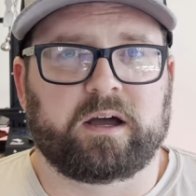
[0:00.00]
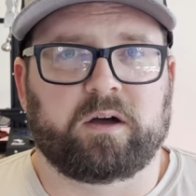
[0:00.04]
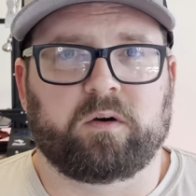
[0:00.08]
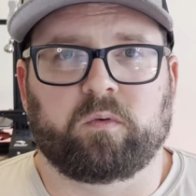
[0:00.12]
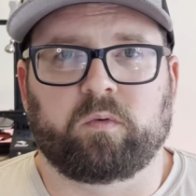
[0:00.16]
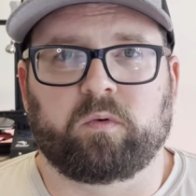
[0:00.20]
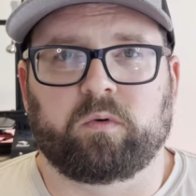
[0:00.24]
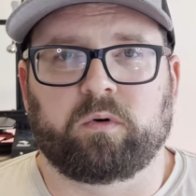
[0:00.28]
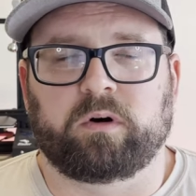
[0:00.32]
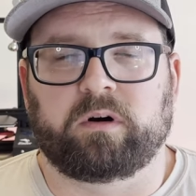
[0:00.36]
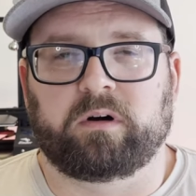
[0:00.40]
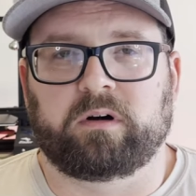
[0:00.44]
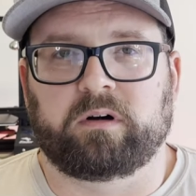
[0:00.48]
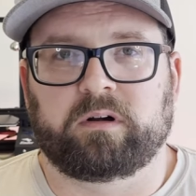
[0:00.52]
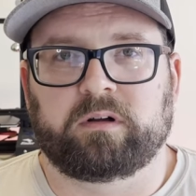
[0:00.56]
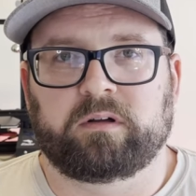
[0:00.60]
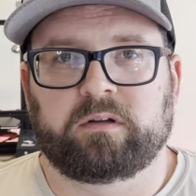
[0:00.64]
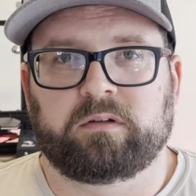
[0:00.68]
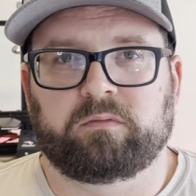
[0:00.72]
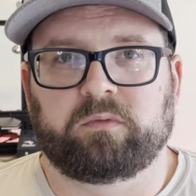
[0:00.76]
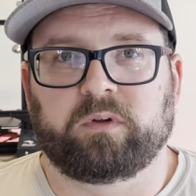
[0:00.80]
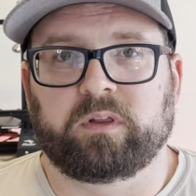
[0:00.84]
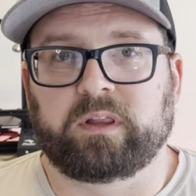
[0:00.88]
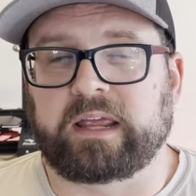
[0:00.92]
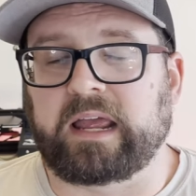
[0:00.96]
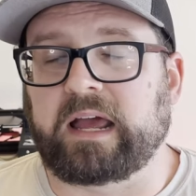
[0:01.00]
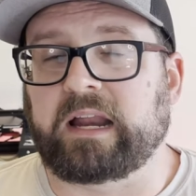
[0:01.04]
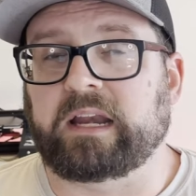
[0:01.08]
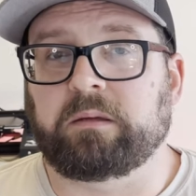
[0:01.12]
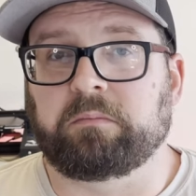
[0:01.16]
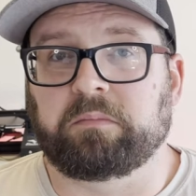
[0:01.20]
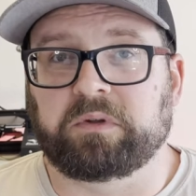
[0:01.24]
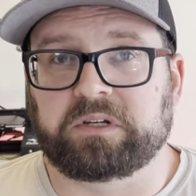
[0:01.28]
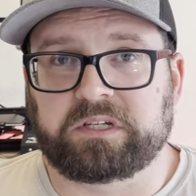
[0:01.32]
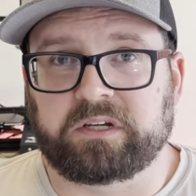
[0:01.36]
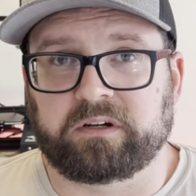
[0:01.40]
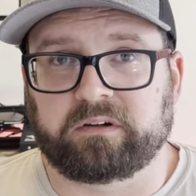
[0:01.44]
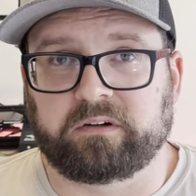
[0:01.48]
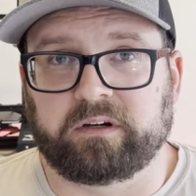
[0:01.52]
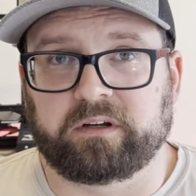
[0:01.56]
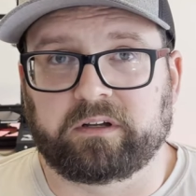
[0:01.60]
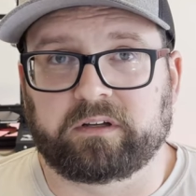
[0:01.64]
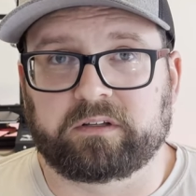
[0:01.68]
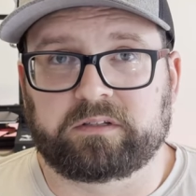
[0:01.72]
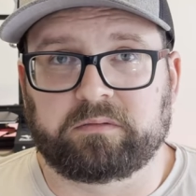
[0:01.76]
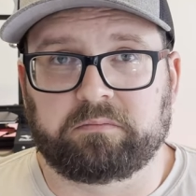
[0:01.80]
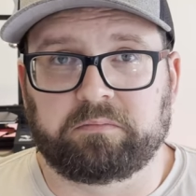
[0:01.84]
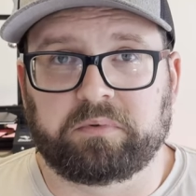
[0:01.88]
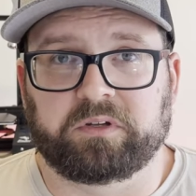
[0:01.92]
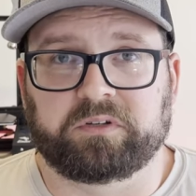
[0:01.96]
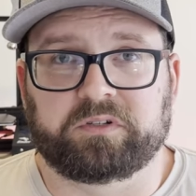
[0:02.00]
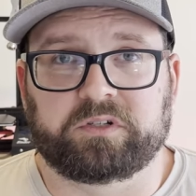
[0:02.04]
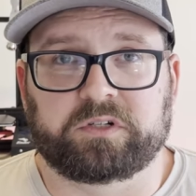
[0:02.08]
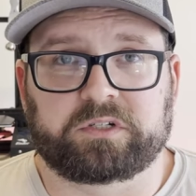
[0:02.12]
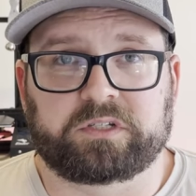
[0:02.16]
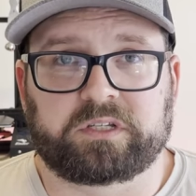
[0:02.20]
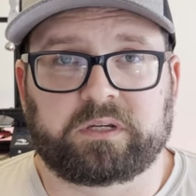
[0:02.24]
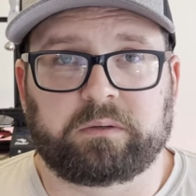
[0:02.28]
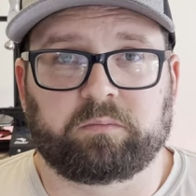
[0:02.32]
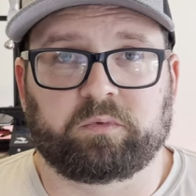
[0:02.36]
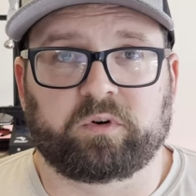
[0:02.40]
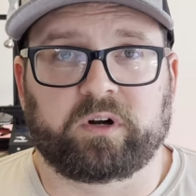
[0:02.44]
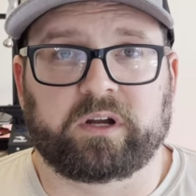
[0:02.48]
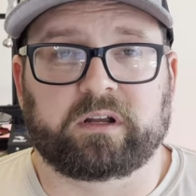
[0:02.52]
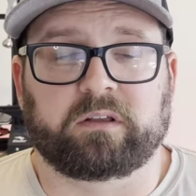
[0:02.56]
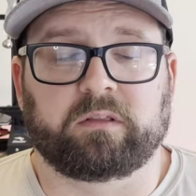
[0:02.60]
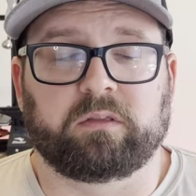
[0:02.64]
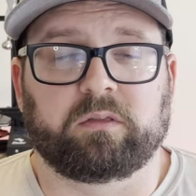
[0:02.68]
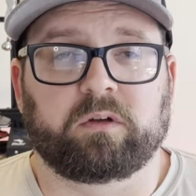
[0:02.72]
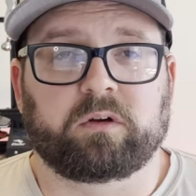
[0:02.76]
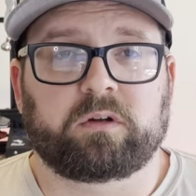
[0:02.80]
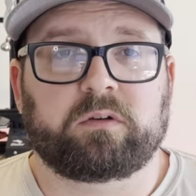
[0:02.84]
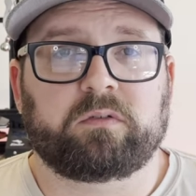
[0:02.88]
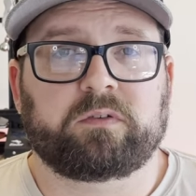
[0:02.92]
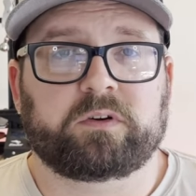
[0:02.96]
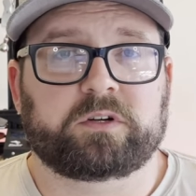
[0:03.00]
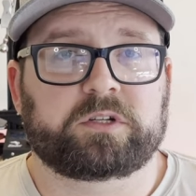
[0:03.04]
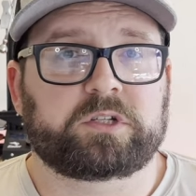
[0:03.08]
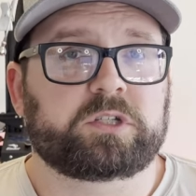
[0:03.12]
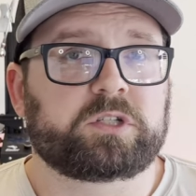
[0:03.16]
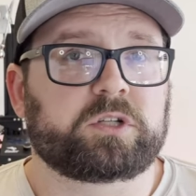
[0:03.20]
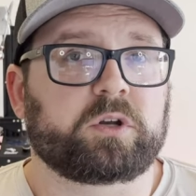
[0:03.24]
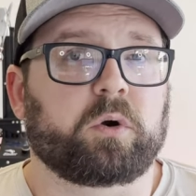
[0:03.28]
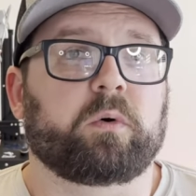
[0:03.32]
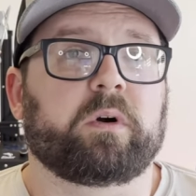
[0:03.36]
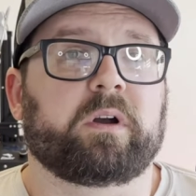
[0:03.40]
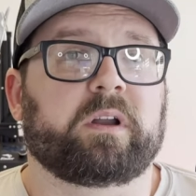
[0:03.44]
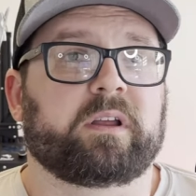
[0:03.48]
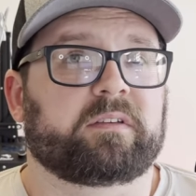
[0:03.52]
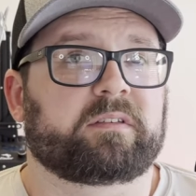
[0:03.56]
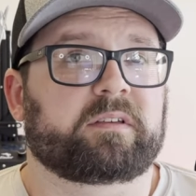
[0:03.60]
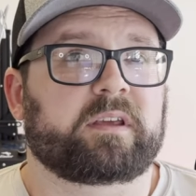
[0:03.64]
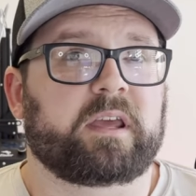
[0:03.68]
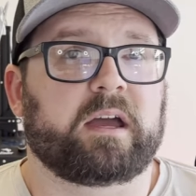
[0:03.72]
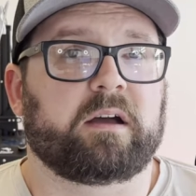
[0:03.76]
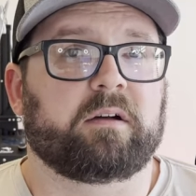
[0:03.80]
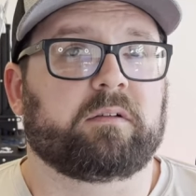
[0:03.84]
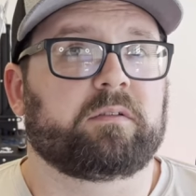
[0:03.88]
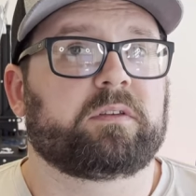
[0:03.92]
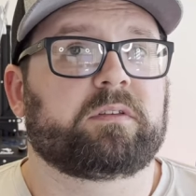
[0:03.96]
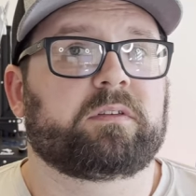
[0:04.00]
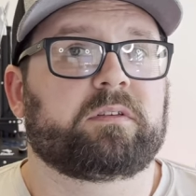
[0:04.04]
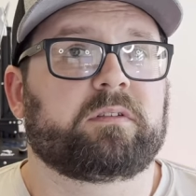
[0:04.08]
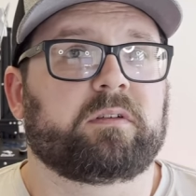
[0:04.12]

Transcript: or really any material to build your sim rig, look for store discounts.